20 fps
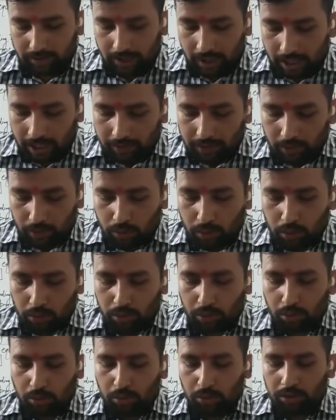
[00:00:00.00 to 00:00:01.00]
I will go
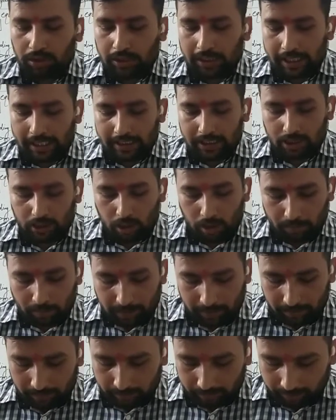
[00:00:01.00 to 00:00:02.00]
through the next
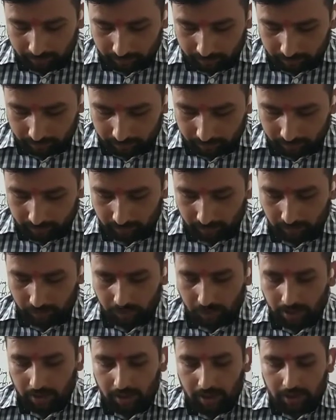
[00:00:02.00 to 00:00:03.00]
topic,
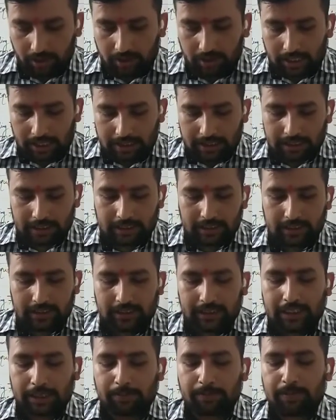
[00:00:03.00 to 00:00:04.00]
that is
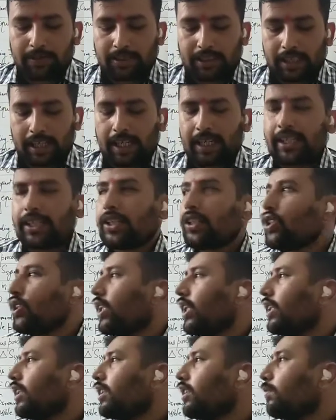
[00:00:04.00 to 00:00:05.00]
Gibbs energy
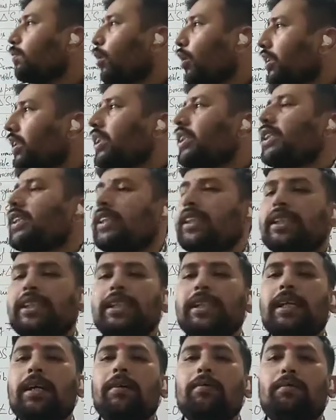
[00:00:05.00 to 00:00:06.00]
and spontaneity.
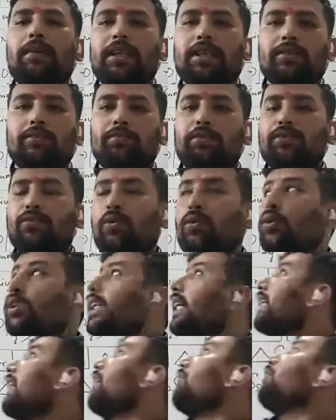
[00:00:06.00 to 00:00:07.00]
But before
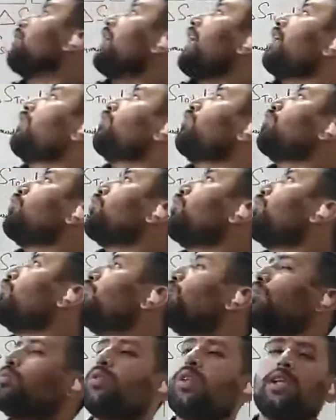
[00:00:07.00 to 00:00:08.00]
that, I would like to show
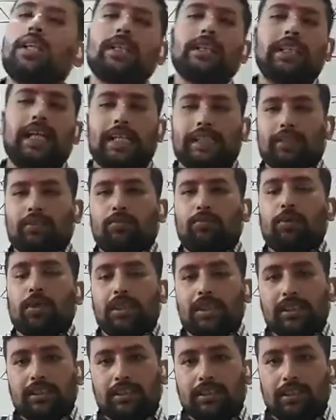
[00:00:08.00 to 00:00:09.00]
you that what
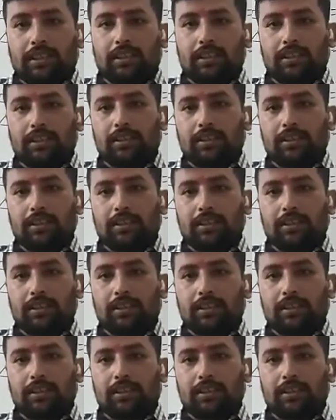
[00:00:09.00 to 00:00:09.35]
is the